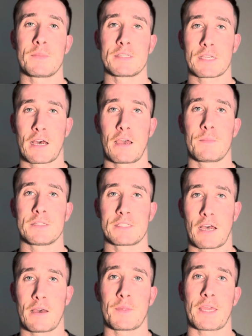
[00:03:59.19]
and time and
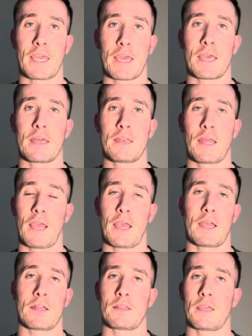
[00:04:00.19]
time again,
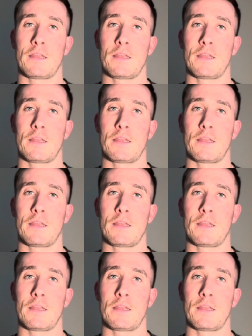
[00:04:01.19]
and it